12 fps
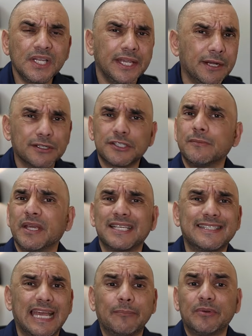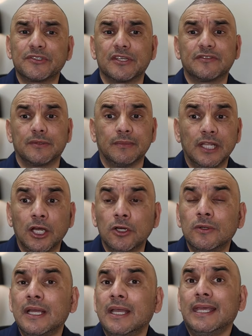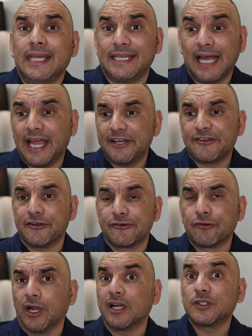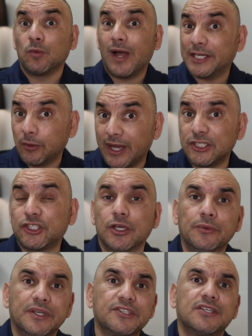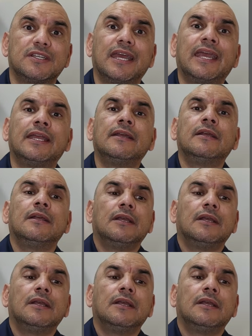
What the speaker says: Here's some examples of some low and high tier drugs. Why do I show this today?